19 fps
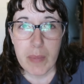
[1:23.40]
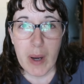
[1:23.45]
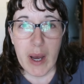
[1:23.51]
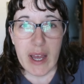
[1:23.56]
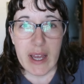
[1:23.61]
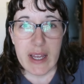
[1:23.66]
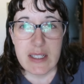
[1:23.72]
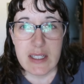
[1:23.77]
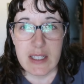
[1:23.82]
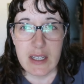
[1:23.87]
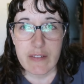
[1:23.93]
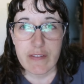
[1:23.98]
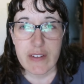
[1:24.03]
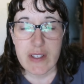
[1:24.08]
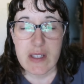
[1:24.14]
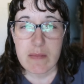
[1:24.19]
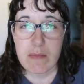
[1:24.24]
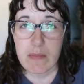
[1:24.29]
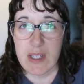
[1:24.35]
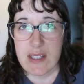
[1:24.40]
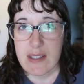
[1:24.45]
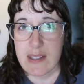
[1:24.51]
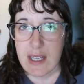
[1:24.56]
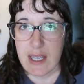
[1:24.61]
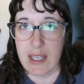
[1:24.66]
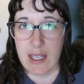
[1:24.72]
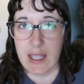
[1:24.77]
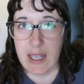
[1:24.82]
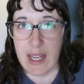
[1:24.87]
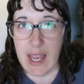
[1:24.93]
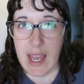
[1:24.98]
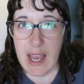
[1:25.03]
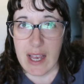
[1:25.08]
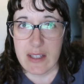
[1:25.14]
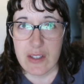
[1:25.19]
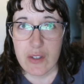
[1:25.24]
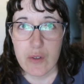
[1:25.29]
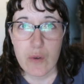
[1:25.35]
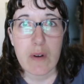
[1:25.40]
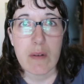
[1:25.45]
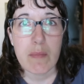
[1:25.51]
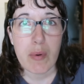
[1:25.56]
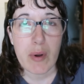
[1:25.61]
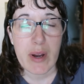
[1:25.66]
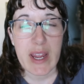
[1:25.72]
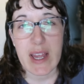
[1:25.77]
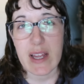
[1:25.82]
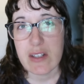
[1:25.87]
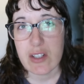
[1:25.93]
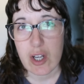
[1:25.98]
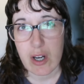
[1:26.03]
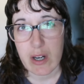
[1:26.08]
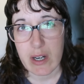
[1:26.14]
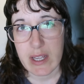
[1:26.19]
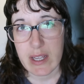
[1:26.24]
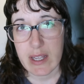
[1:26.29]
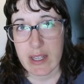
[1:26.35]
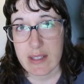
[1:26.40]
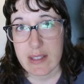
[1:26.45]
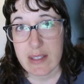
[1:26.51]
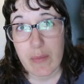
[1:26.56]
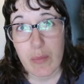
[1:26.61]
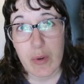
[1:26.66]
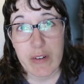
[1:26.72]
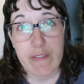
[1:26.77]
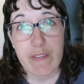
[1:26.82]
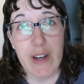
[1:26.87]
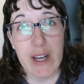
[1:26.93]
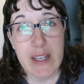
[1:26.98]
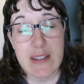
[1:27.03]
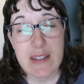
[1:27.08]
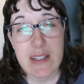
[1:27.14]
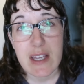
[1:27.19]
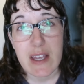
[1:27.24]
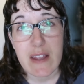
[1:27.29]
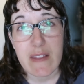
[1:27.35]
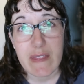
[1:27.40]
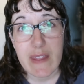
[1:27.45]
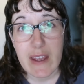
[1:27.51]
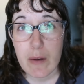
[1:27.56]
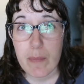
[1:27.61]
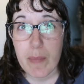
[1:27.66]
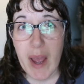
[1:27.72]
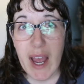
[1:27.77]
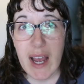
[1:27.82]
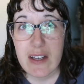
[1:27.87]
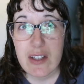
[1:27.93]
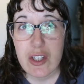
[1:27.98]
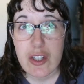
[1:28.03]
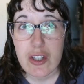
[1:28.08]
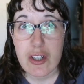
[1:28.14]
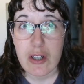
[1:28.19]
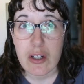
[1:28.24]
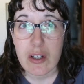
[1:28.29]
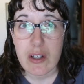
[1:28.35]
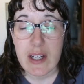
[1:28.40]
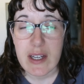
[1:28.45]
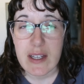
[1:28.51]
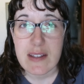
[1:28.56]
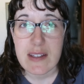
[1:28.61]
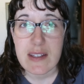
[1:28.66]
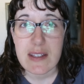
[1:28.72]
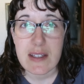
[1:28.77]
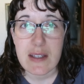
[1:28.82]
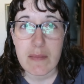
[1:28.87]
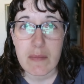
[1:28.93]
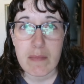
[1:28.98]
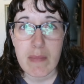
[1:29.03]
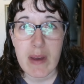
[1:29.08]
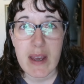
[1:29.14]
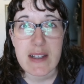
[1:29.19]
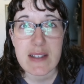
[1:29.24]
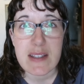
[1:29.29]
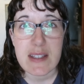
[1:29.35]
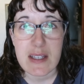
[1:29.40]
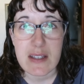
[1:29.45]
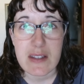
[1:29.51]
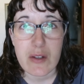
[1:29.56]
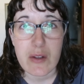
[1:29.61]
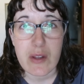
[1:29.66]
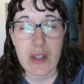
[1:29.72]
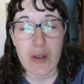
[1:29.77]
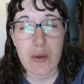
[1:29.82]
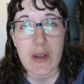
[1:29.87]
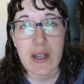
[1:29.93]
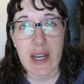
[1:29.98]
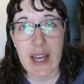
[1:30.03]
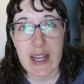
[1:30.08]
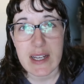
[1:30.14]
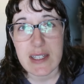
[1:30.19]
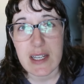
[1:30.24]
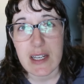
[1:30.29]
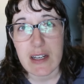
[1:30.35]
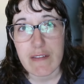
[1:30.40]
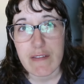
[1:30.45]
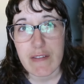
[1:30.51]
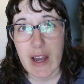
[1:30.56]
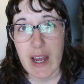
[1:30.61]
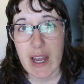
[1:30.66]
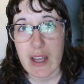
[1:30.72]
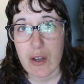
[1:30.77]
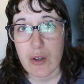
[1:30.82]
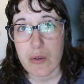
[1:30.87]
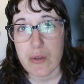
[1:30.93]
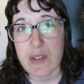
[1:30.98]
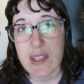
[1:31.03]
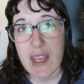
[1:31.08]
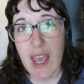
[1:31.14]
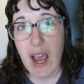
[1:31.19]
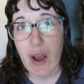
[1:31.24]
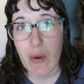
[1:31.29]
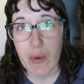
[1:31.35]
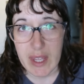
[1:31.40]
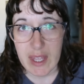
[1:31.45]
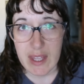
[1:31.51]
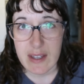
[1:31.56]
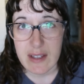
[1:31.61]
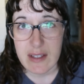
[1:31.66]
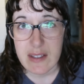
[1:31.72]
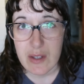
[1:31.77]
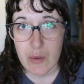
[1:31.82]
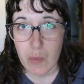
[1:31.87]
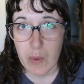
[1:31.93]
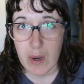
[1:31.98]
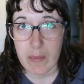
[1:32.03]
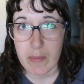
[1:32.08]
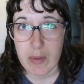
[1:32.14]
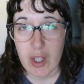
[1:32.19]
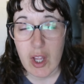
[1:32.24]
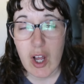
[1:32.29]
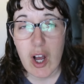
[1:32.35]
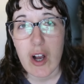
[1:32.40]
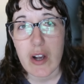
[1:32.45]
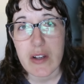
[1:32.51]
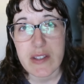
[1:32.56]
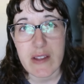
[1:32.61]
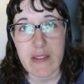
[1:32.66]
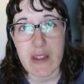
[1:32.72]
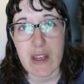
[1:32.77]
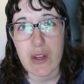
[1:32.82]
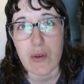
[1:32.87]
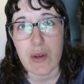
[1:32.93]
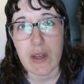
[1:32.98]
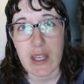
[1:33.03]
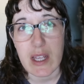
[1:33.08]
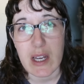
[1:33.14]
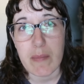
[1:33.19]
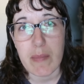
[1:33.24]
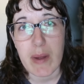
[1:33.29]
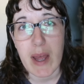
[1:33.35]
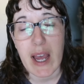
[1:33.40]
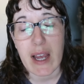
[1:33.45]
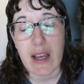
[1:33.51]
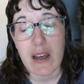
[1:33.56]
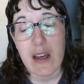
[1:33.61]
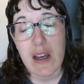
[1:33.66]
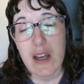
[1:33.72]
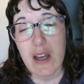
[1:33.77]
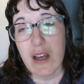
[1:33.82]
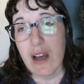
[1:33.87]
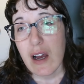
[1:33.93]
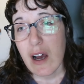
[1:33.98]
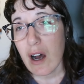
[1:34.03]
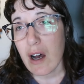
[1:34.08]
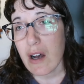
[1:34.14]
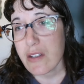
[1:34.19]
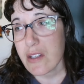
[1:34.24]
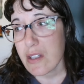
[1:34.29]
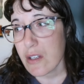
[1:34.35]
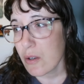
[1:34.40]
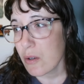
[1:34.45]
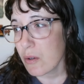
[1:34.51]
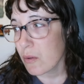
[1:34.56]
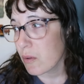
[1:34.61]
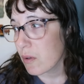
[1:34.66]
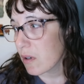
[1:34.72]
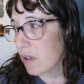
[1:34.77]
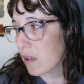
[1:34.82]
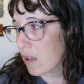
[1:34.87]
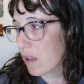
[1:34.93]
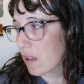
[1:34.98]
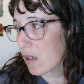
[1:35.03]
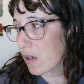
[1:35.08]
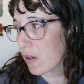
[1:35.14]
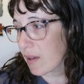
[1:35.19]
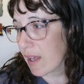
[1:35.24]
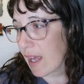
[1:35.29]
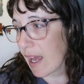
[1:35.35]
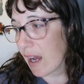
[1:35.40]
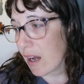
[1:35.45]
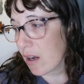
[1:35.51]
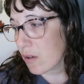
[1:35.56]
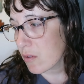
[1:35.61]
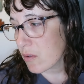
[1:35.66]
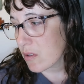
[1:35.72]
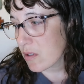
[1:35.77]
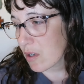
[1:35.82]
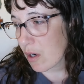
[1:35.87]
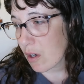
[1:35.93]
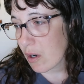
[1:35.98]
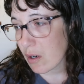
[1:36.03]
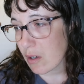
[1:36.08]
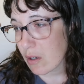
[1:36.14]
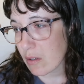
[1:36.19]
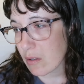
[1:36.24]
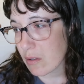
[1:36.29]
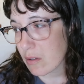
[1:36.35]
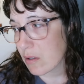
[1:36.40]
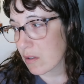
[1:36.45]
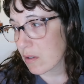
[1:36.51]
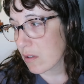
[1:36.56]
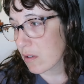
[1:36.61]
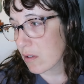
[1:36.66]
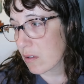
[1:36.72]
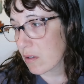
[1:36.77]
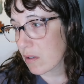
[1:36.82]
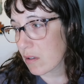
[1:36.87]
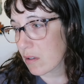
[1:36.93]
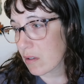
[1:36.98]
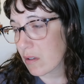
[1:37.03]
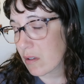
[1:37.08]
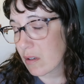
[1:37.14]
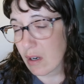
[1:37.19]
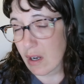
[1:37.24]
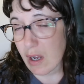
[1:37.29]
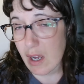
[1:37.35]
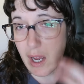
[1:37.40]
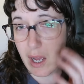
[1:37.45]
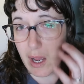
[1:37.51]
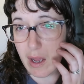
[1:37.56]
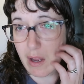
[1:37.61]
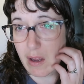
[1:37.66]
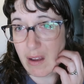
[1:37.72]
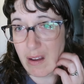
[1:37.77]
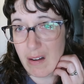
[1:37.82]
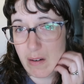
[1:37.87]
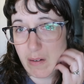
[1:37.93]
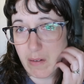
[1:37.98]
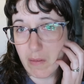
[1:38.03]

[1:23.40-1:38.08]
But if it's missing and it has your brand on it and someone finds it in their pasture, it makes it so that you can identify whose cow it is and where it belongs and then you can get it back. Also, you know, cows are uh,